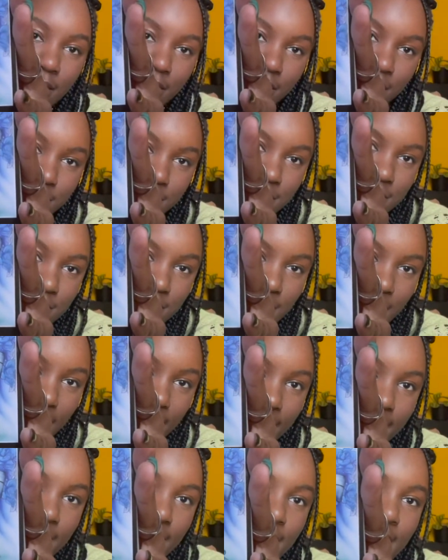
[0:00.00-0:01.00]
this
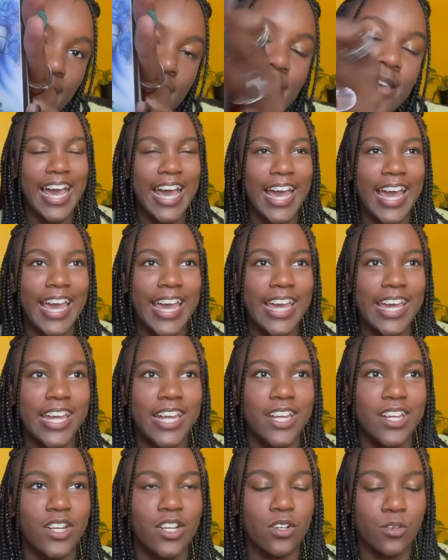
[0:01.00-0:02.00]
deck. I
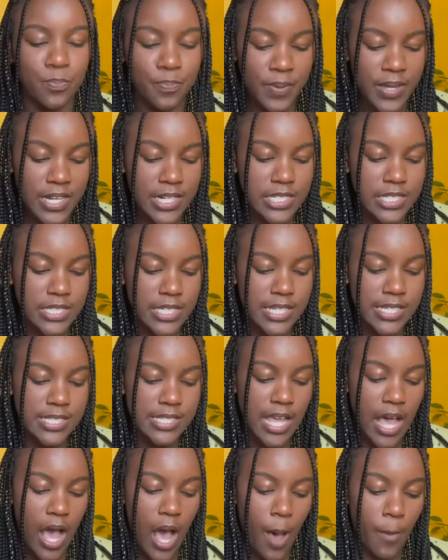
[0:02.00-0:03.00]
picked this
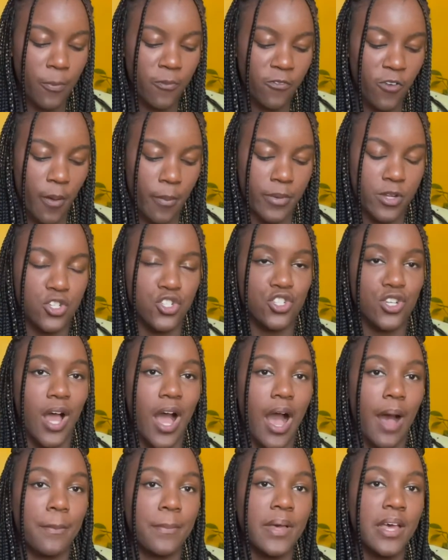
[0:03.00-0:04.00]
up from a
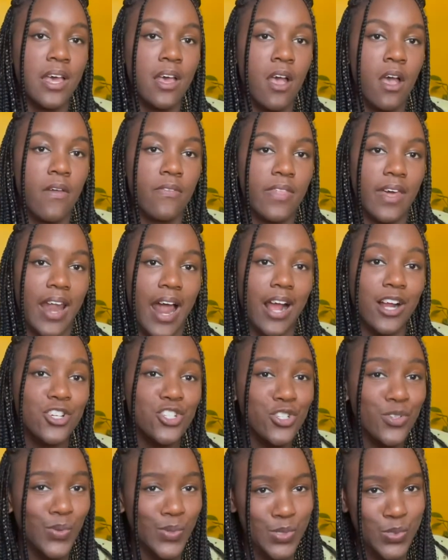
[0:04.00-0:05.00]
shop that
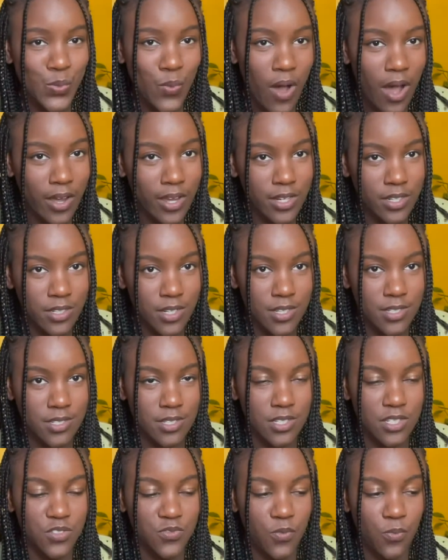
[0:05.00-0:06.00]
actually was walking
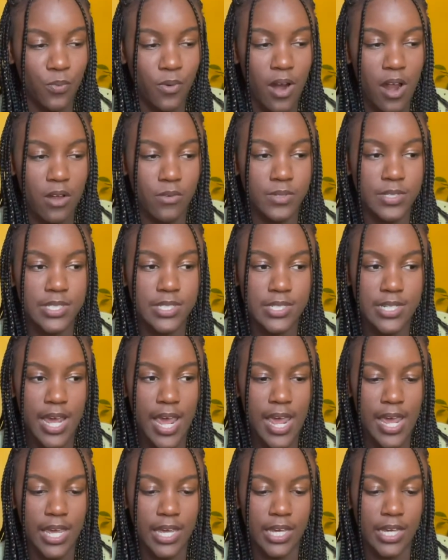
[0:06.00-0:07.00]
distance from where I was
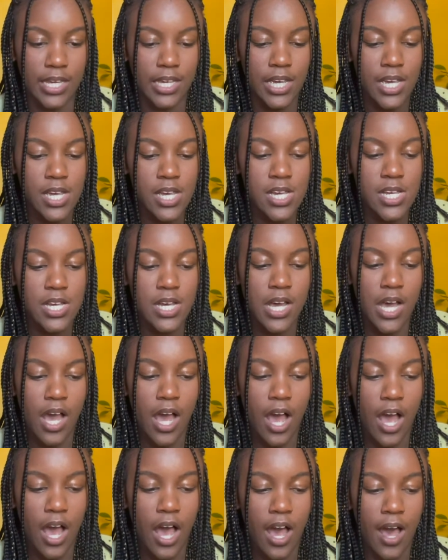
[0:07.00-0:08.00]
staying
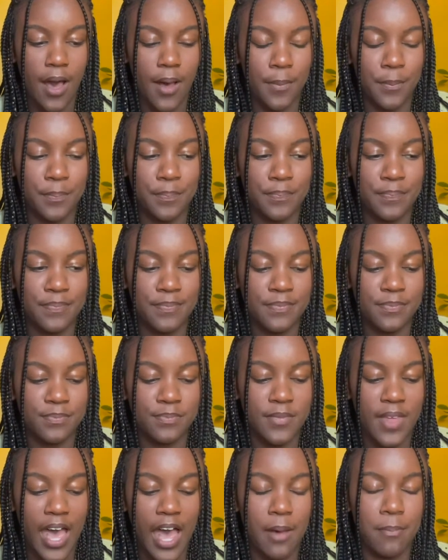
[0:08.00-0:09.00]
um,
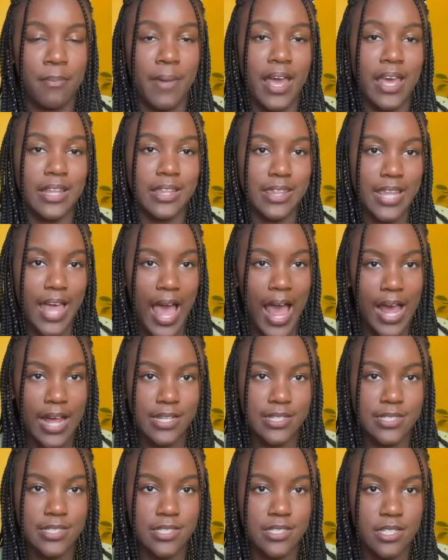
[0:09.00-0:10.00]
at my
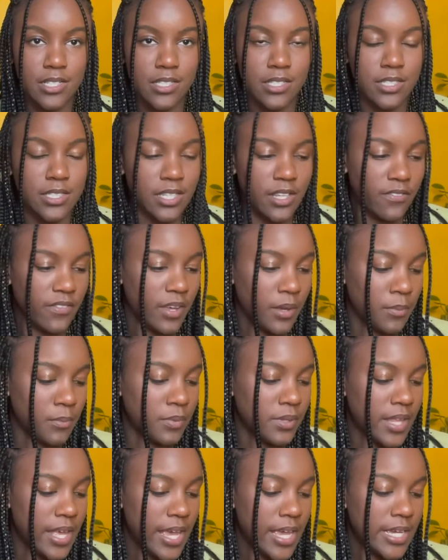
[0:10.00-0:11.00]
last living
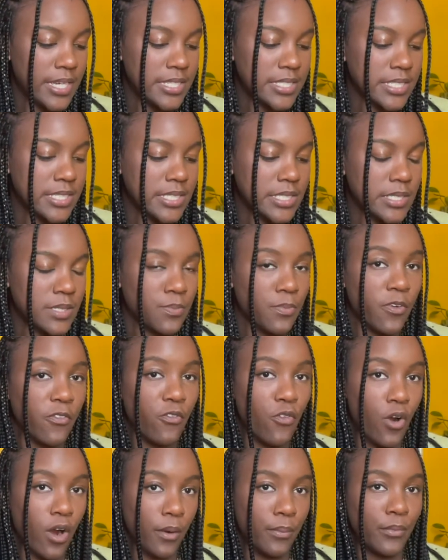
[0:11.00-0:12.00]
place
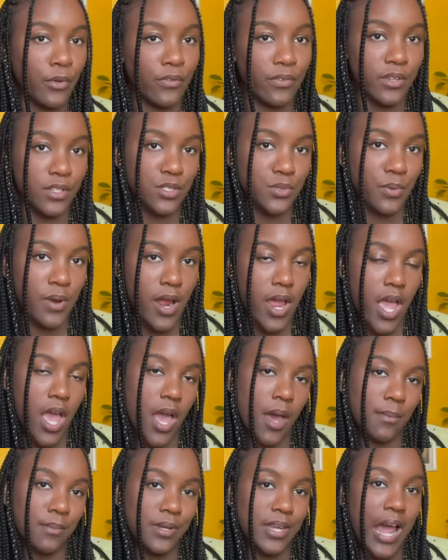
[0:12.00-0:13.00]
before moving to where
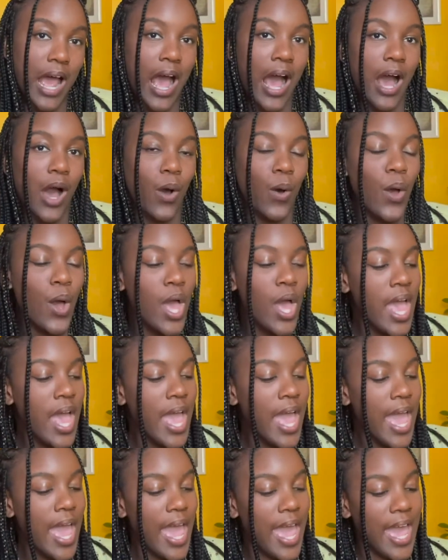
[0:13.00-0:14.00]
I am now.
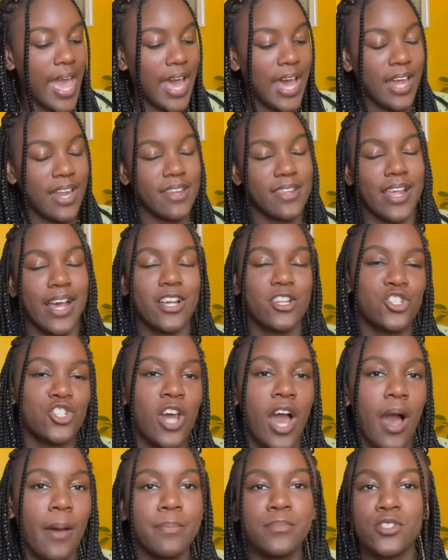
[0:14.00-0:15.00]
And that
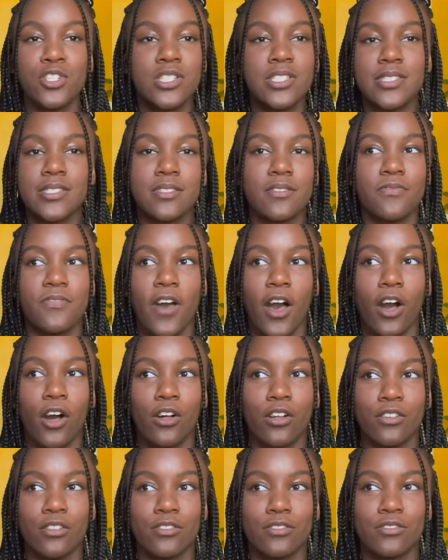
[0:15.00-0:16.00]
shop just
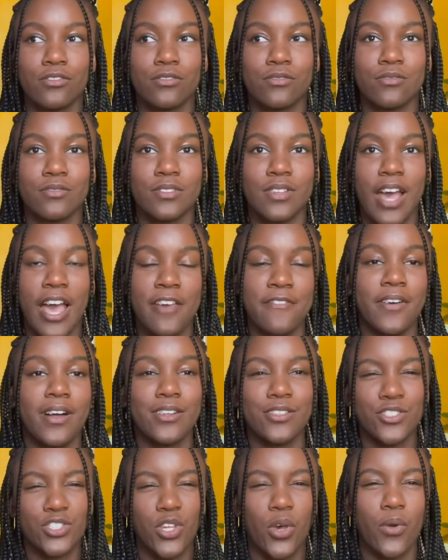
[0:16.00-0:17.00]
felt, I
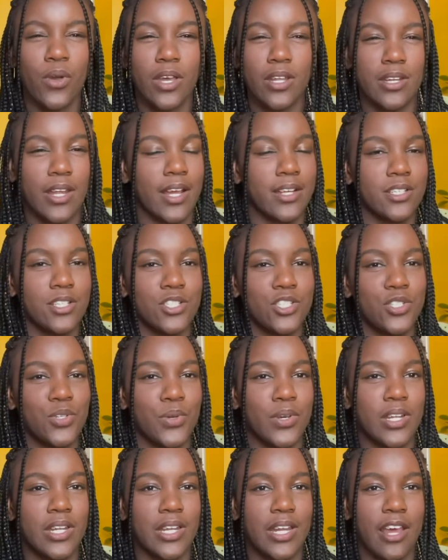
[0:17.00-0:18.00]
felt so connected to
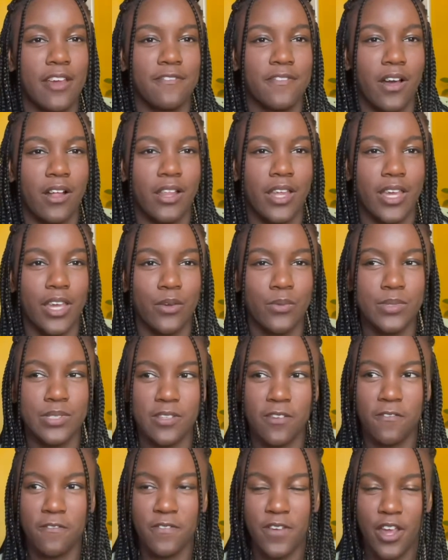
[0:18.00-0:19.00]
it, and I felt like it was
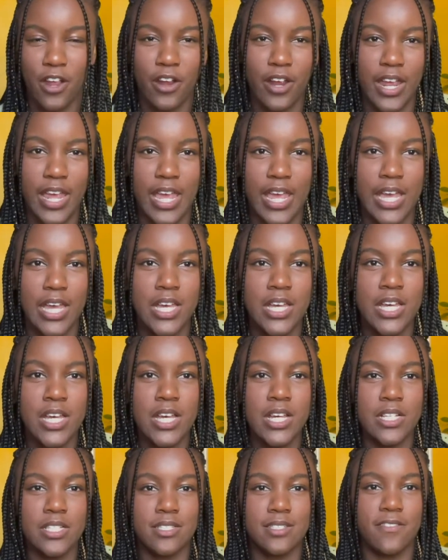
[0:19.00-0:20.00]
a very
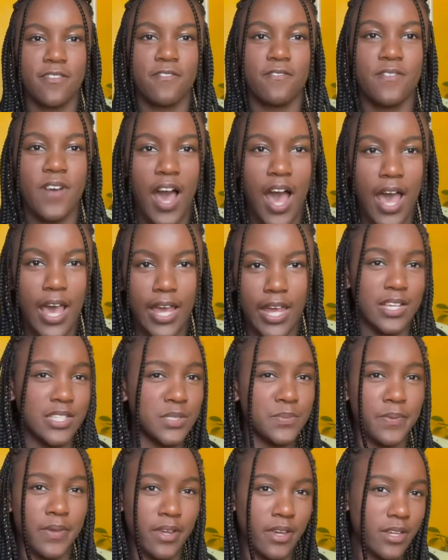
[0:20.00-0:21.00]
divine
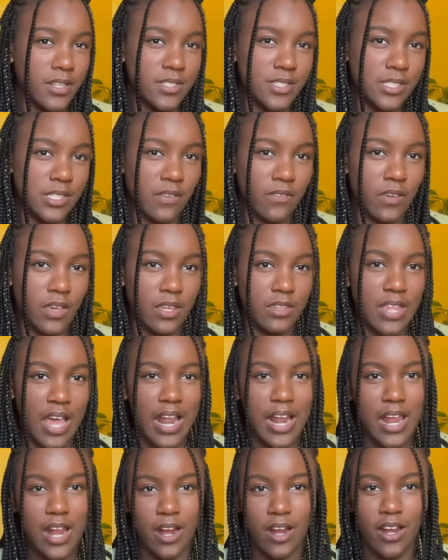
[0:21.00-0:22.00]
experience living in
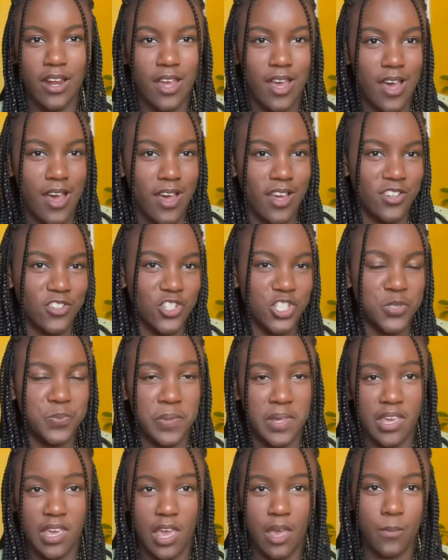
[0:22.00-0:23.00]
that area and just
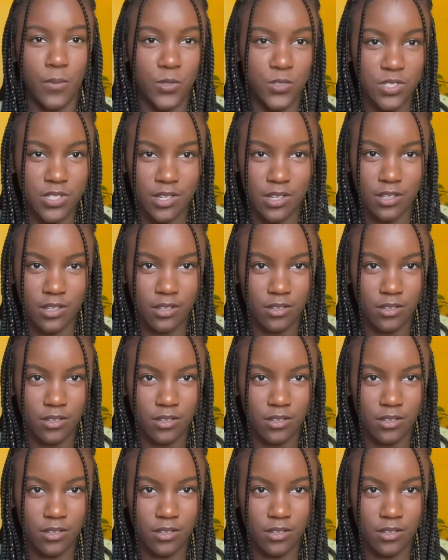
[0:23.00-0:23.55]
being able to